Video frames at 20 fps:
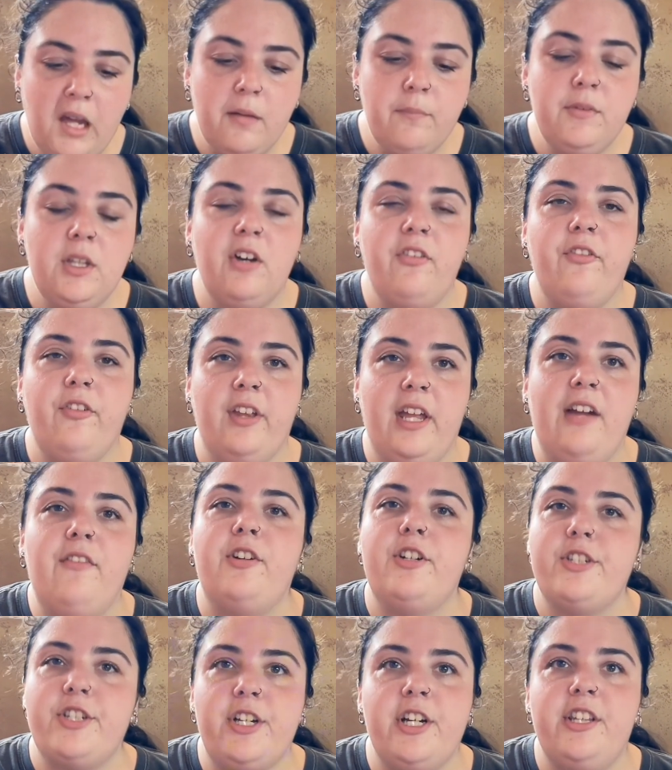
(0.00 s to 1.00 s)
The
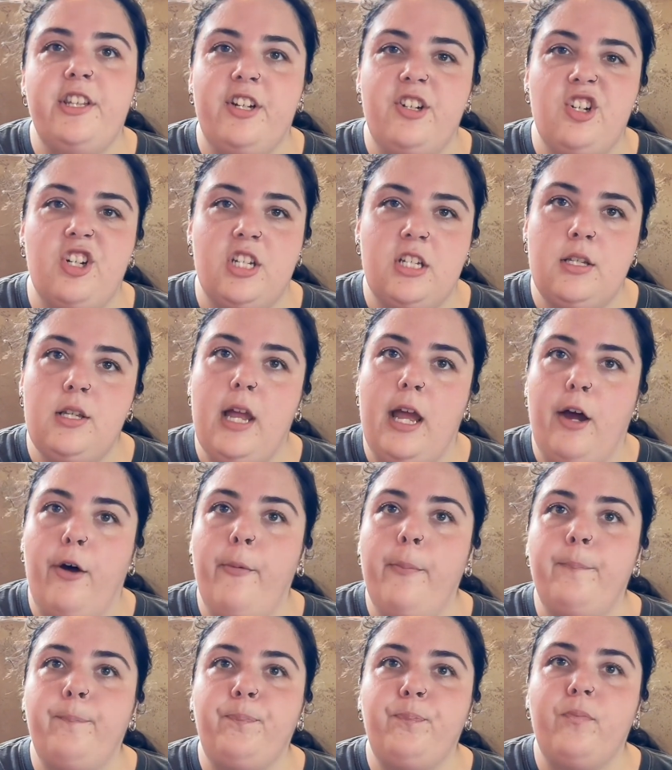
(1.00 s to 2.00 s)
flavor's good. They're just thick.
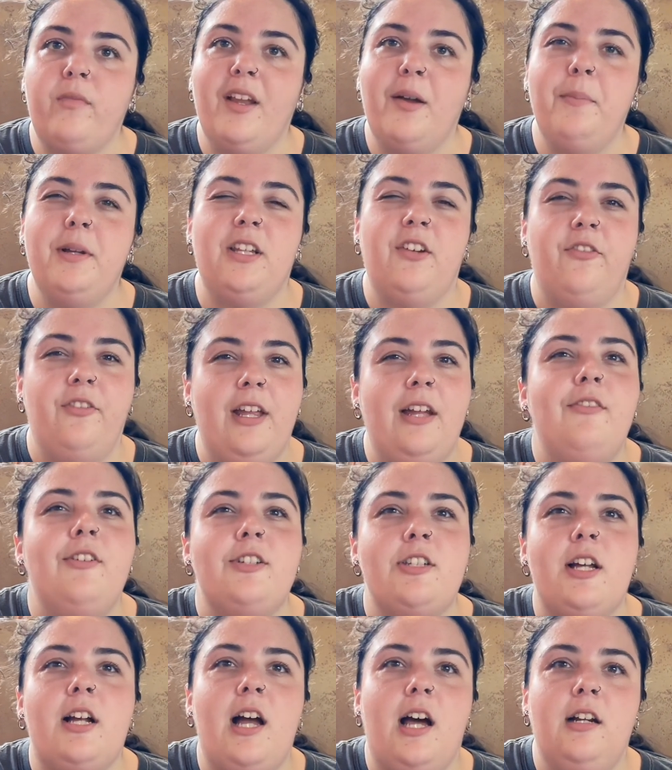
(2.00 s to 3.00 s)
But the
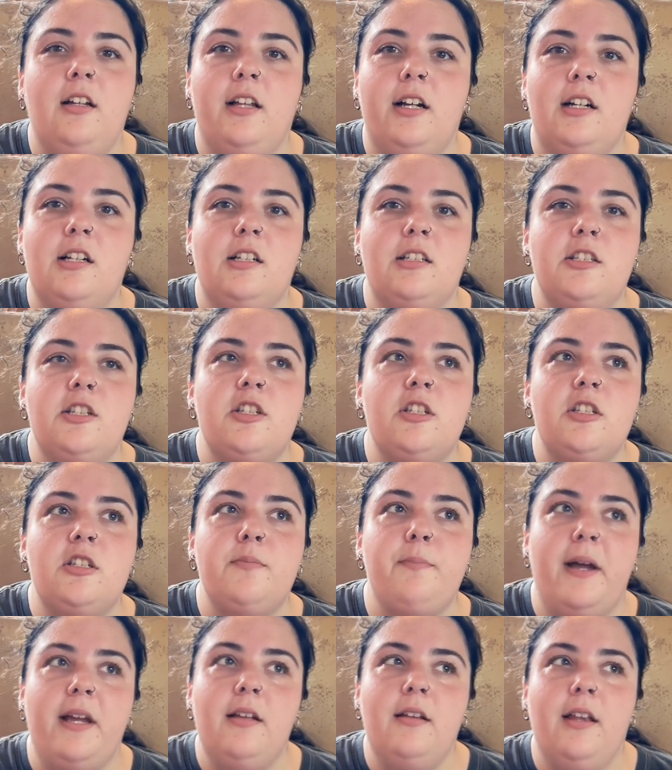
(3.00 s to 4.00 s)
flavors are kind of like a
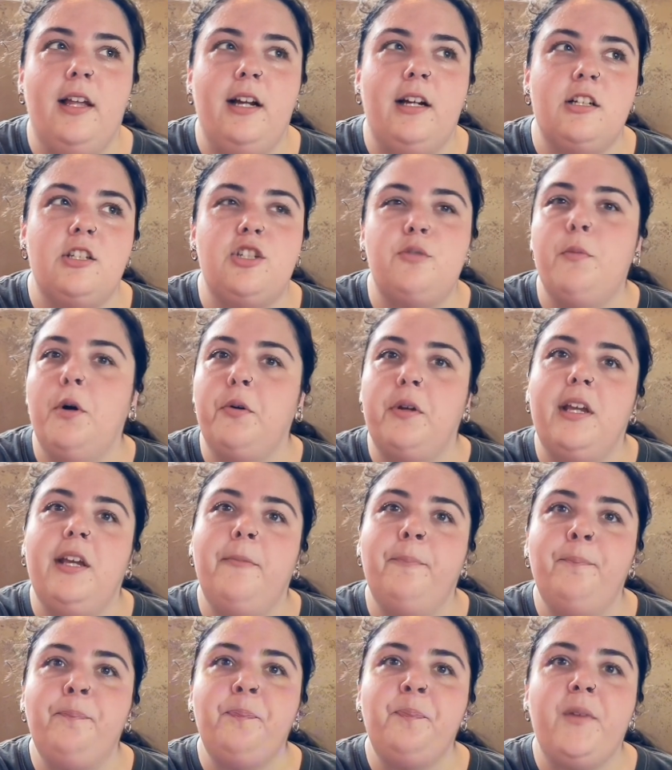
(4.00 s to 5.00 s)
spice, like a smoky.
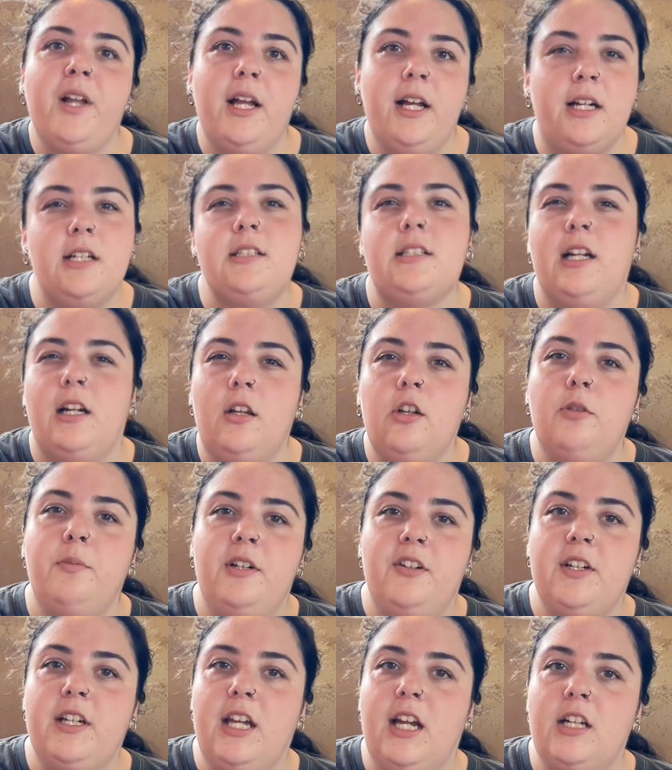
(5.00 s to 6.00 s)
Like it's got a little
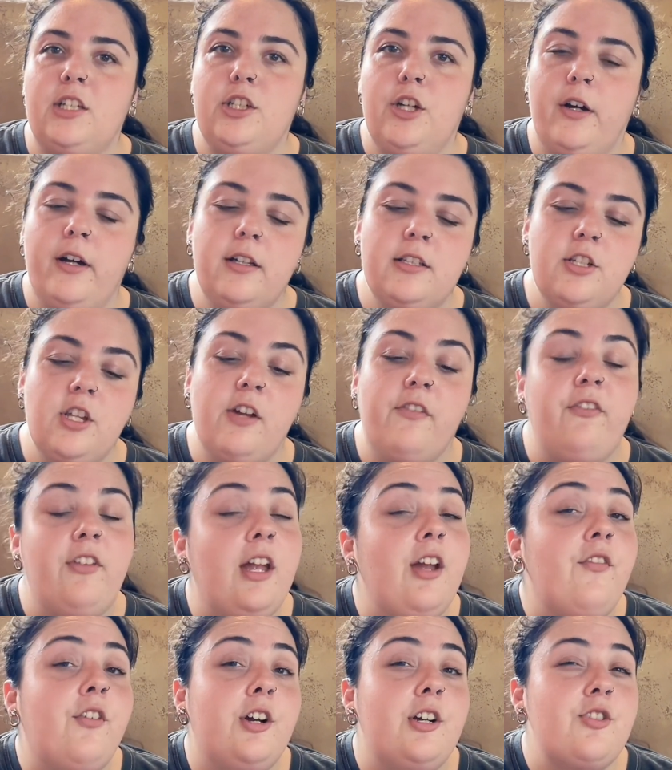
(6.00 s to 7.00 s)
bit of a kick to it. So the
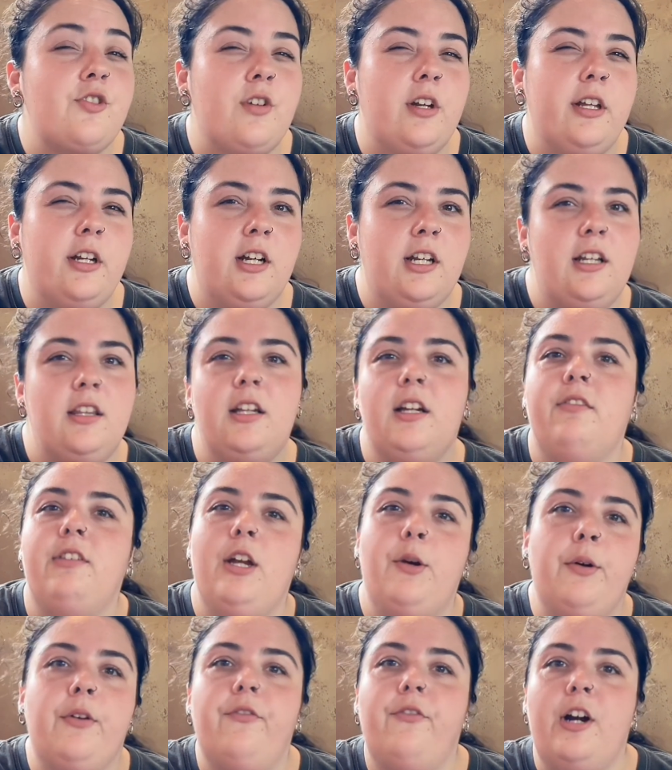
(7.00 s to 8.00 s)
flavor is really good. I think if
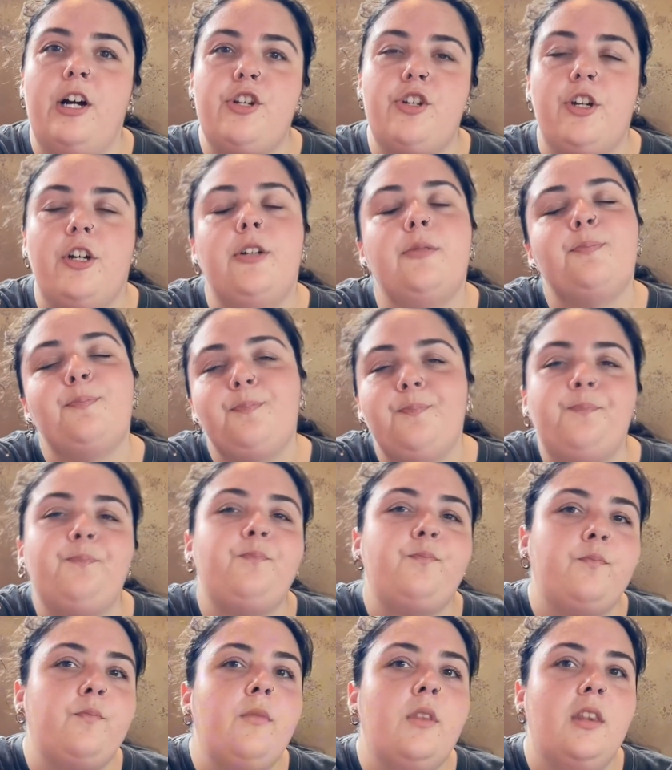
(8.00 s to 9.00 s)
they were fresher,
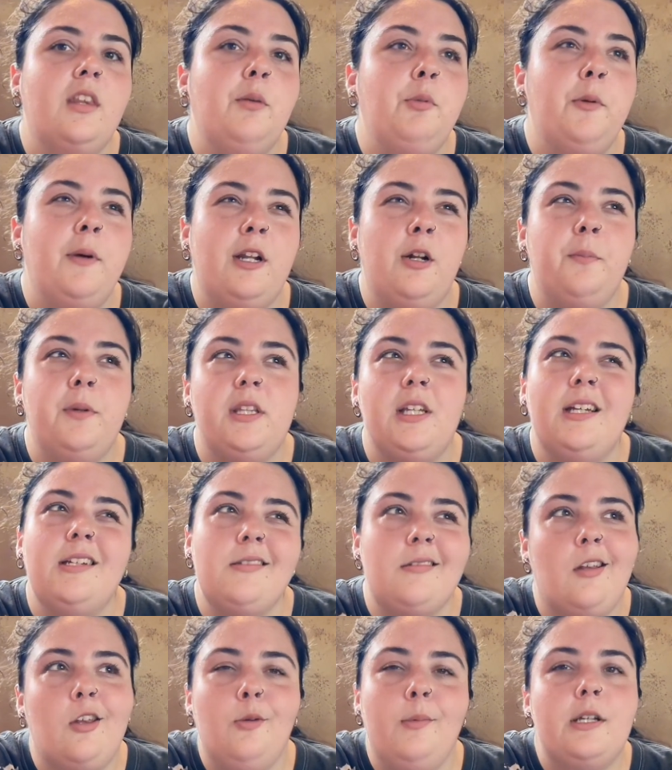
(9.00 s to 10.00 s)
it'd be better. But it
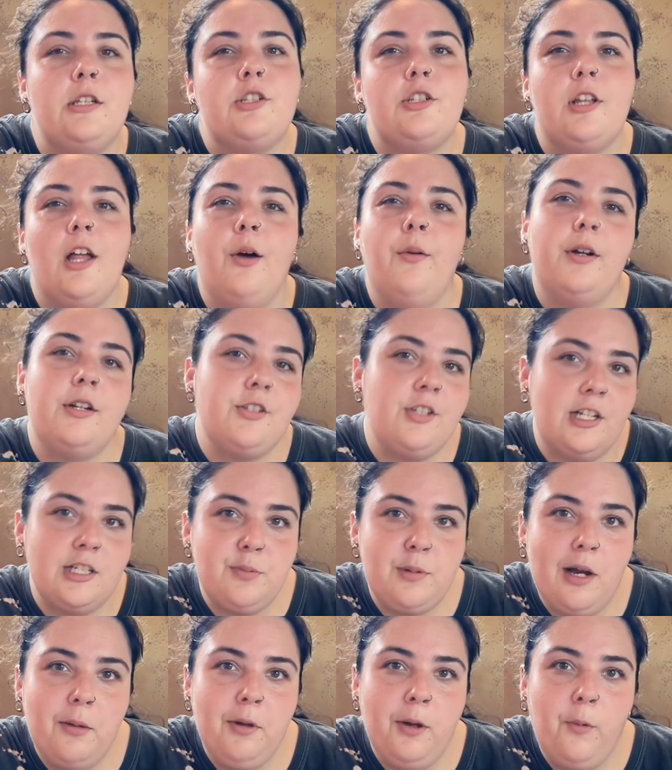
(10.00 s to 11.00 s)
is a little bit slower, so that's
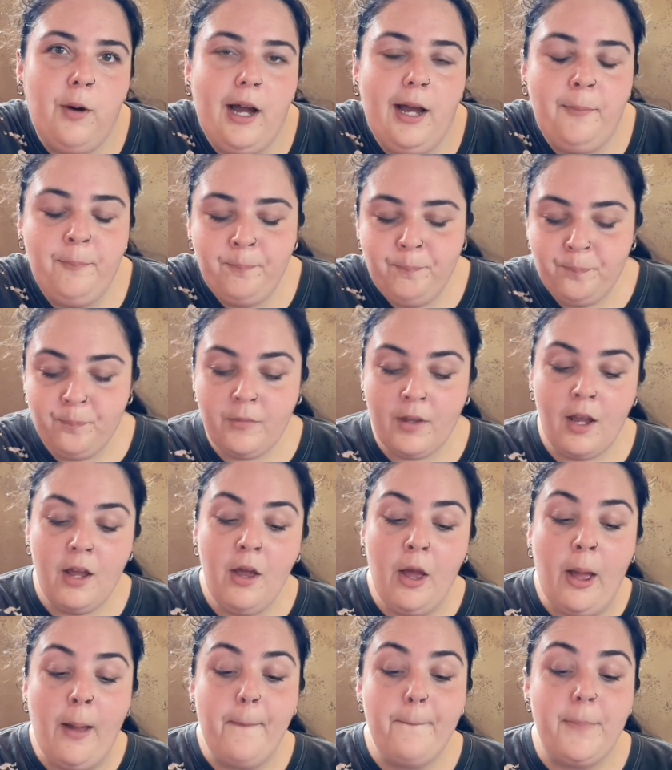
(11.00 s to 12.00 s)
probably
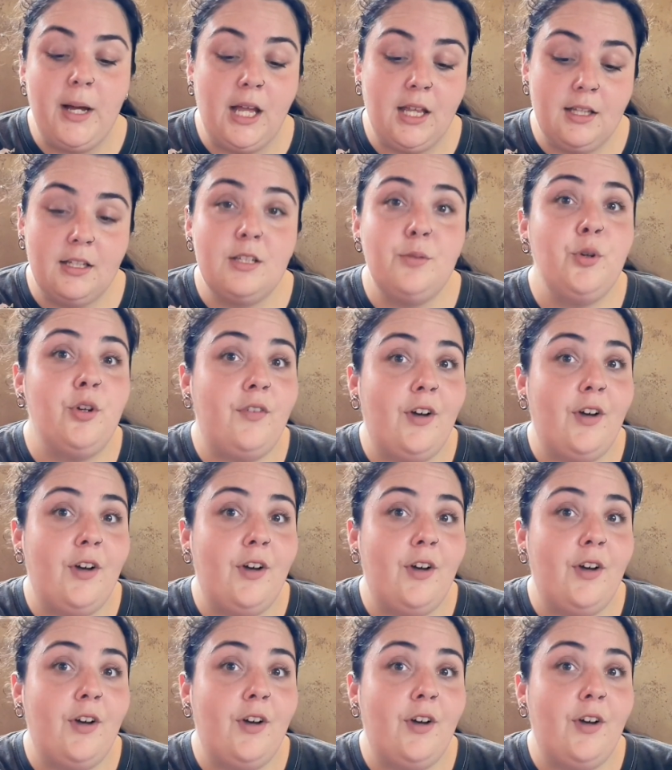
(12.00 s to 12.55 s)
why. But let's move